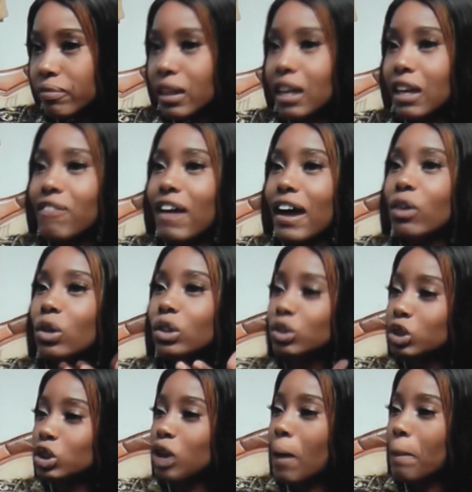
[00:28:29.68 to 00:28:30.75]
If I go
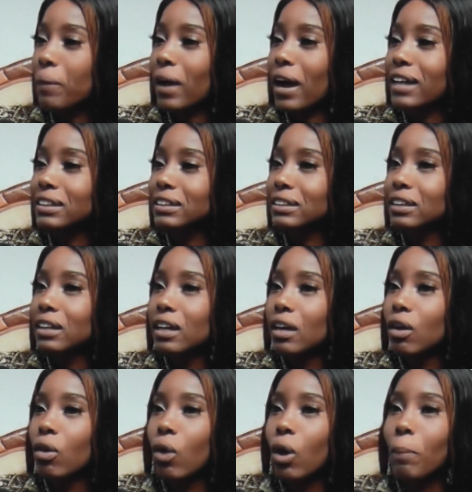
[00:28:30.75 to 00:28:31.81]
to ShopRite
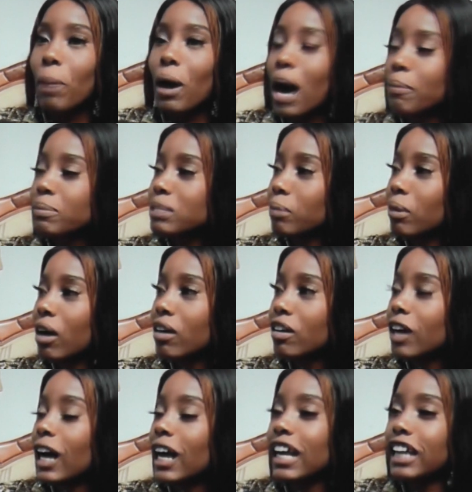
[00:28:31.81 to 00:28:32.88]
or Palms
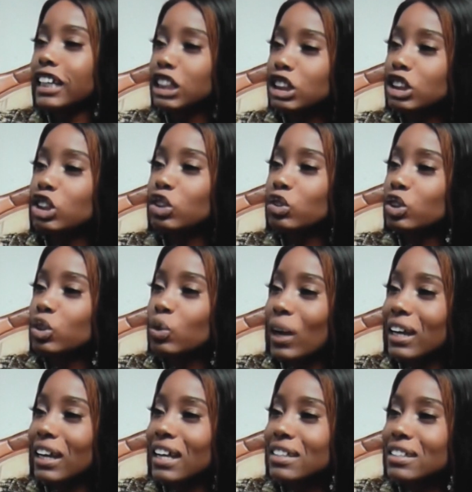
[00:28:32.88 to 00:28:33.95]
Mall and I need to use
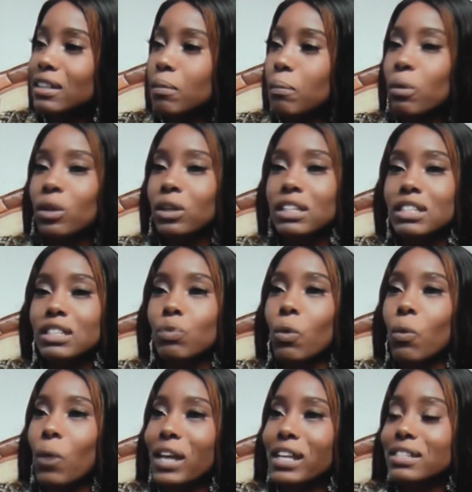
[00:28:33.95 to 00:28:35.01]
toilet, police
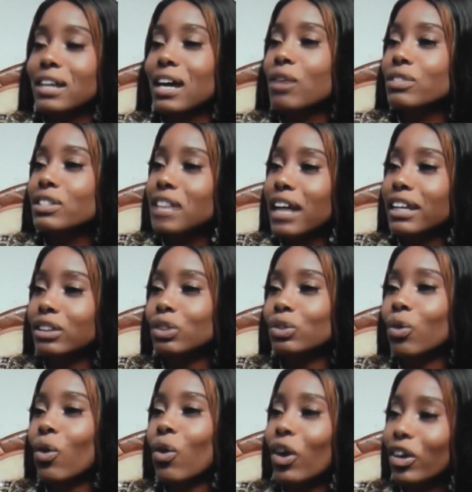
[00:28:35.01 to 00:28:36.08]
will wait outside the
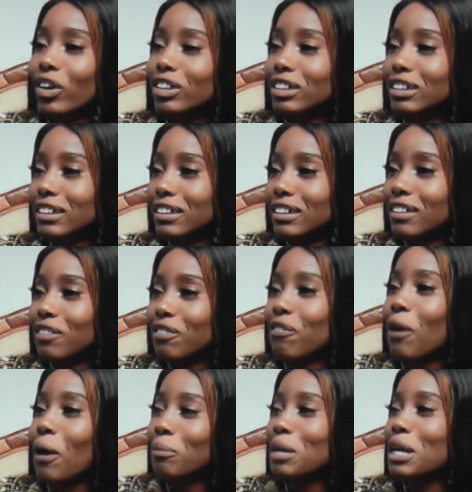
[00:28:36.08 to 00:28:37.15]
door
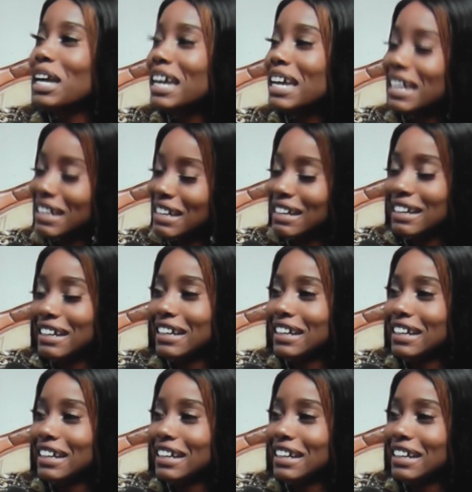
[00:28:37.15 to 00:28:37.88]
for me.